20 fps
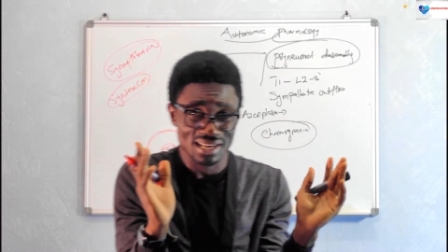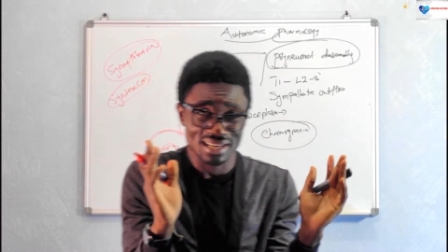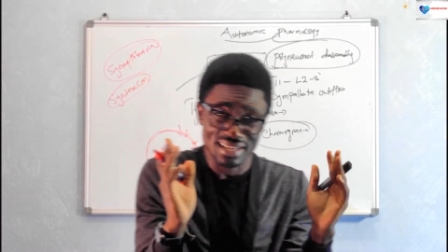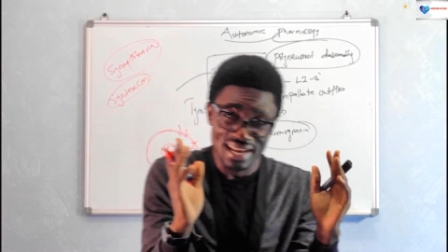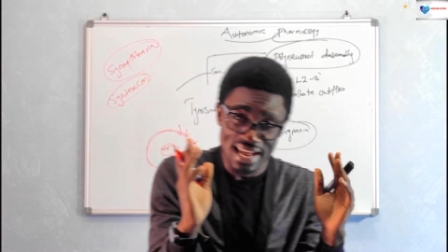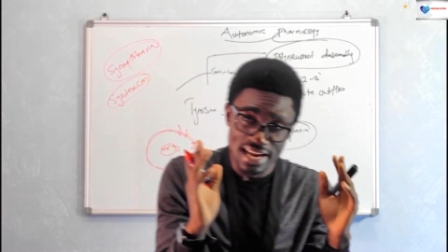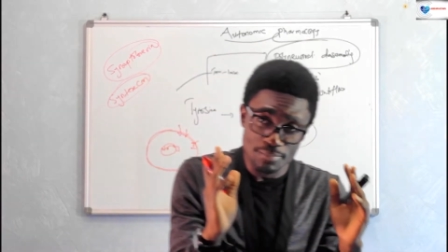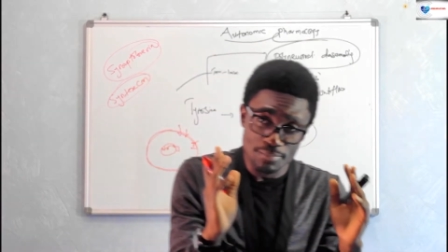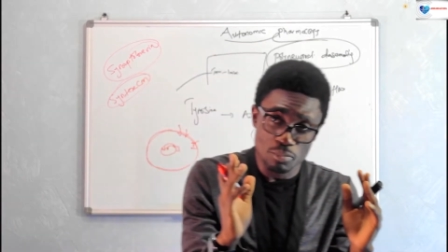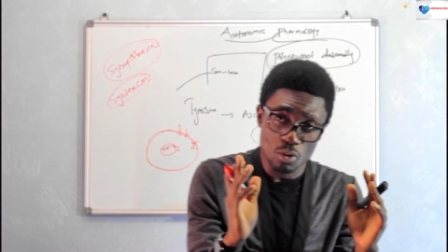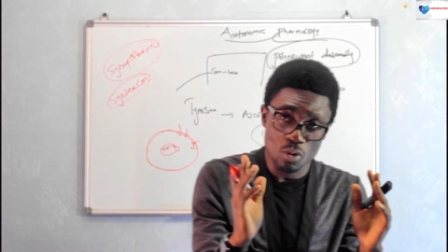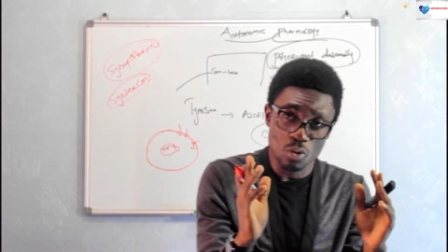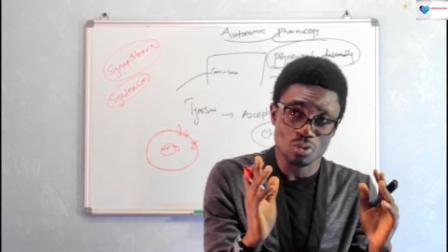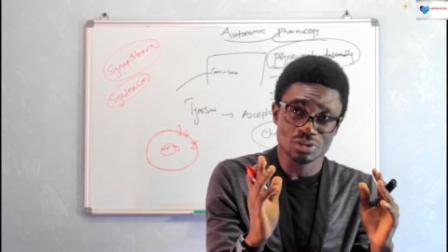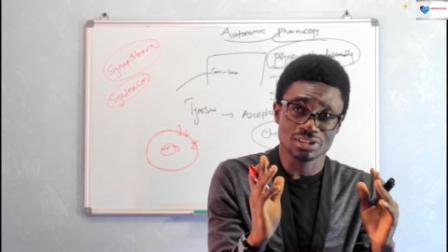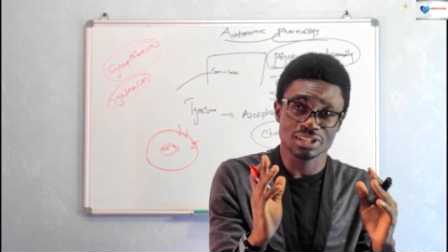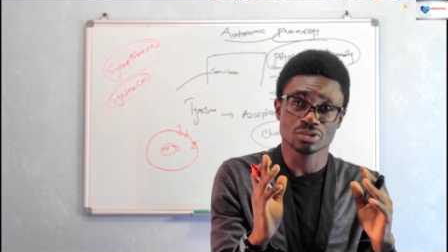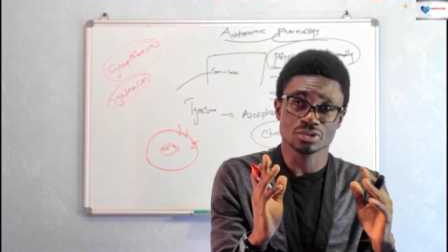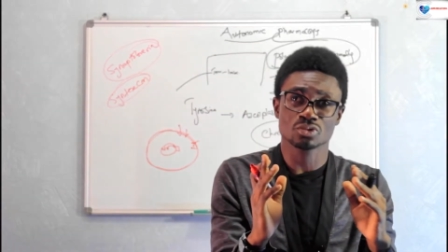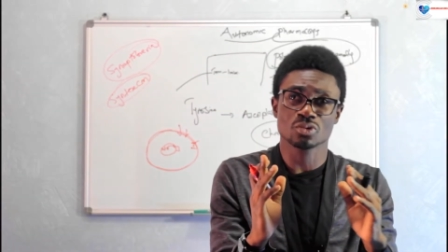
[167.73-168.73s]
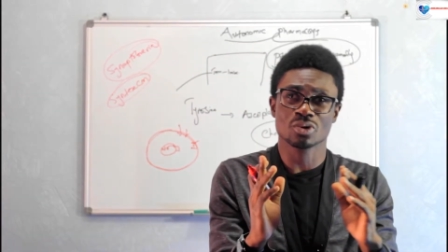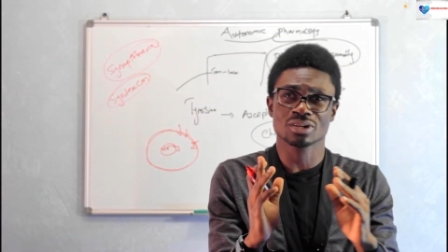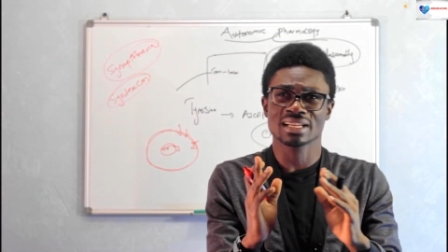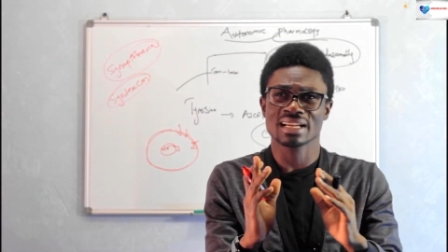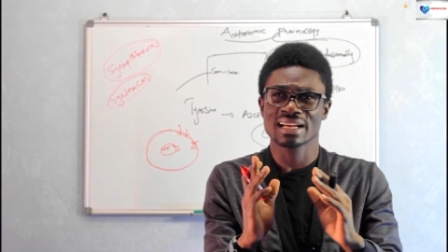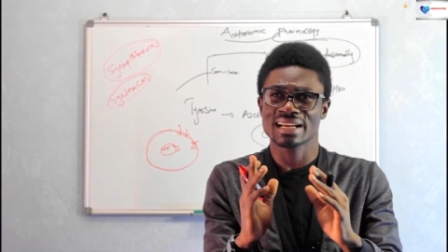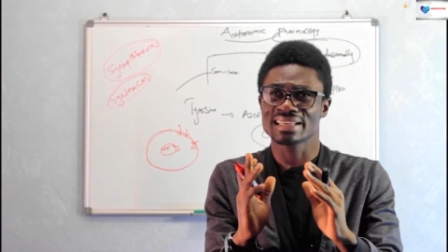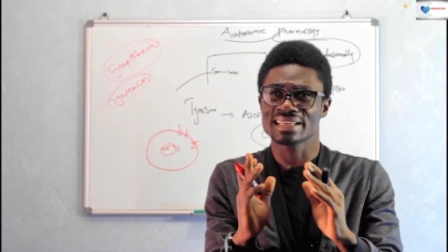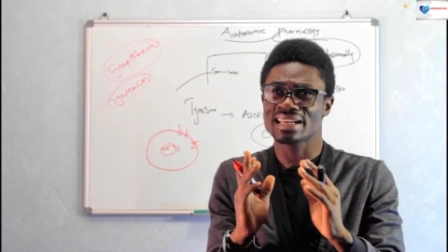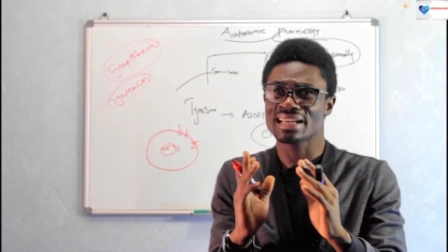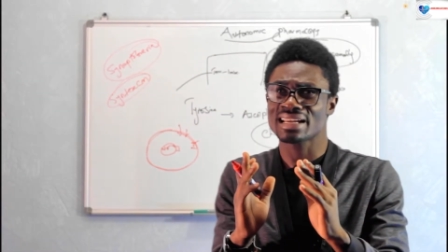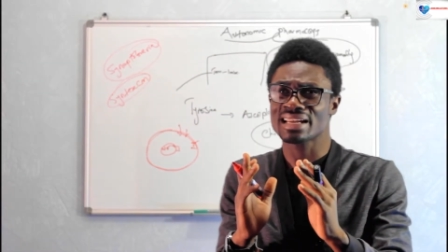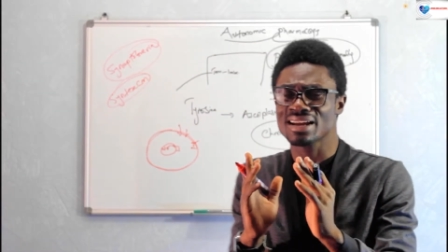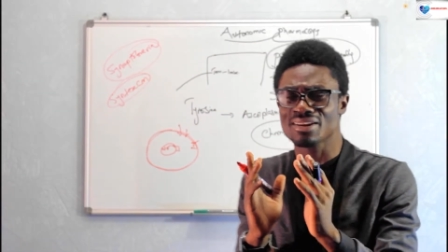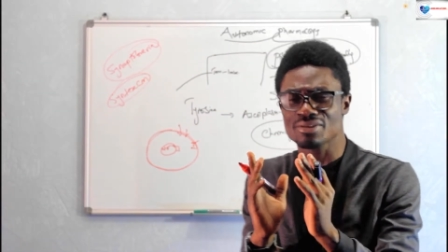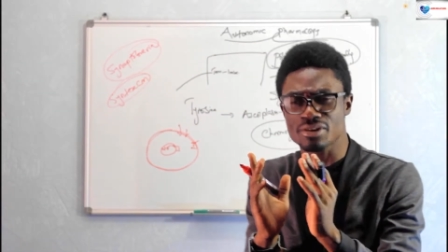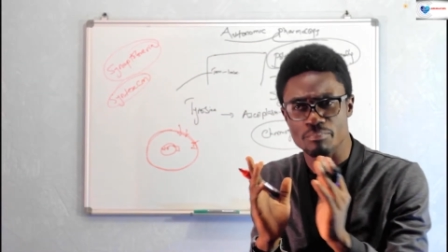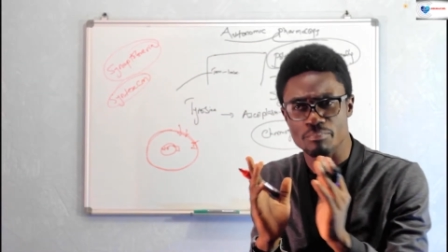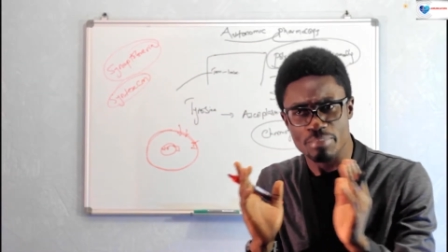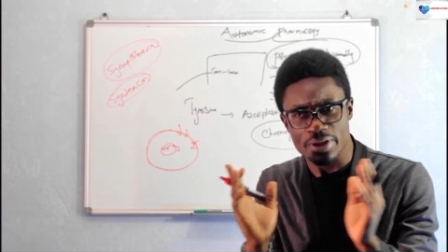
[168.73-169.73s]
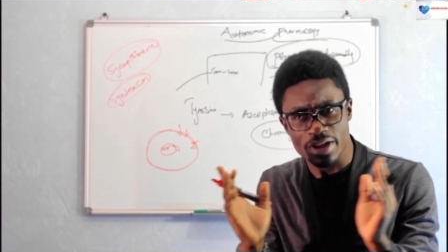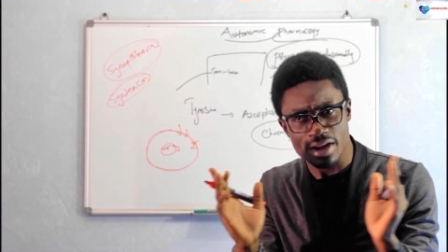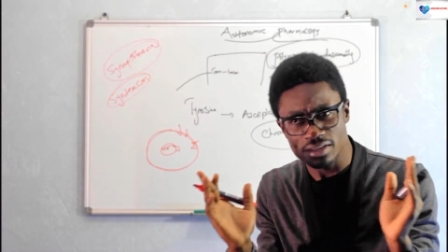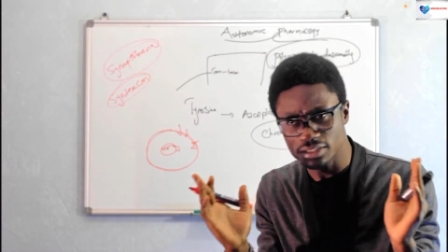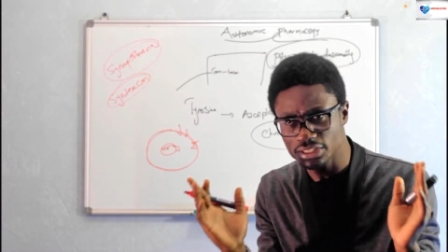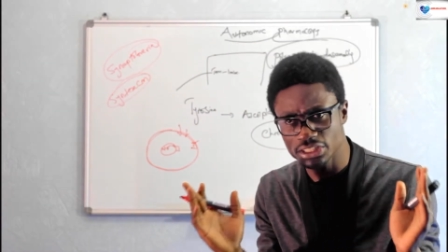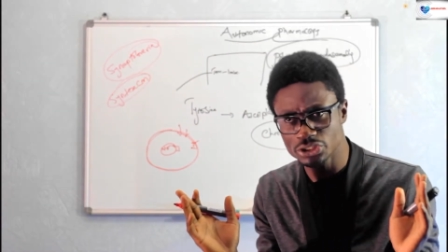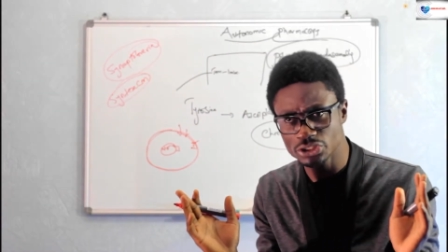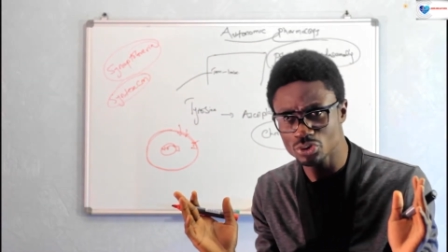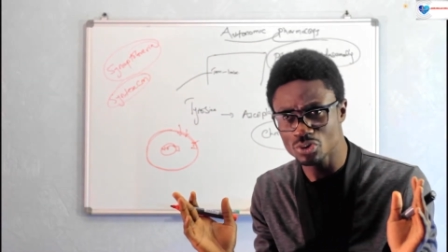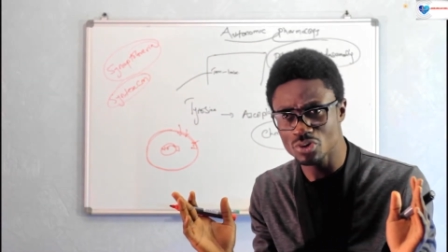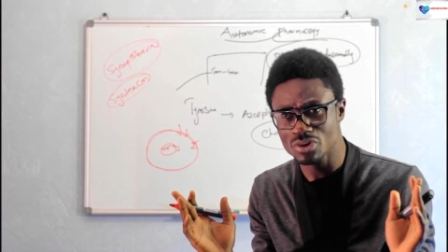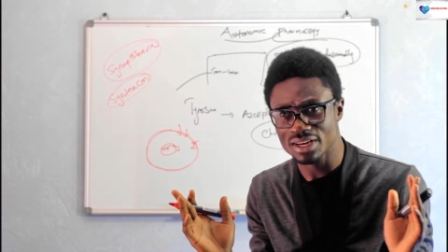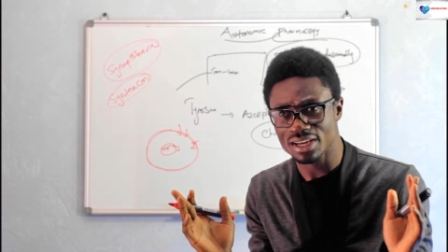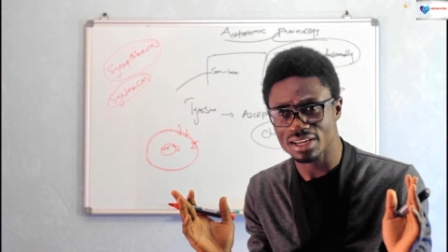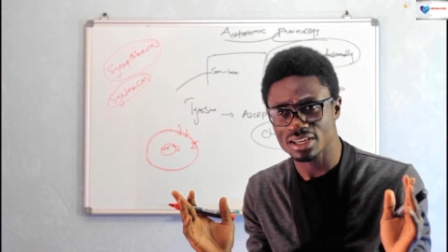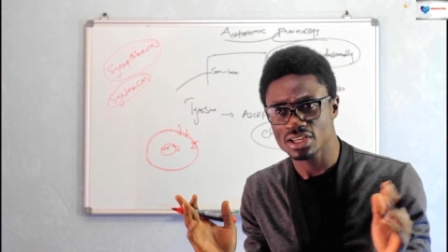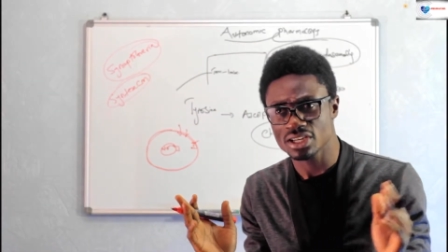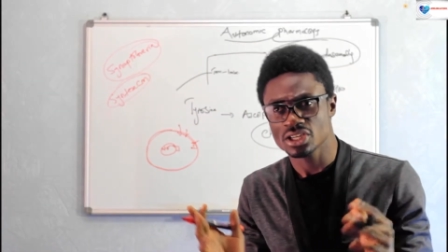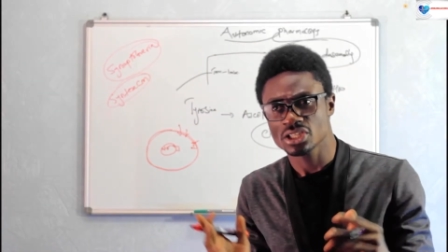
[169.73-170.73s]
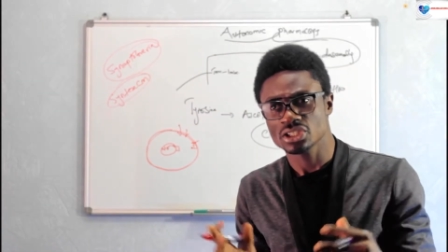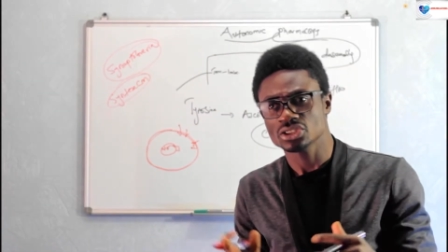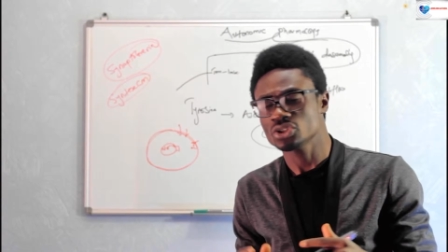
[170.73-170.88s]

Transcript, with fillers: Like pole they do what they repel each other.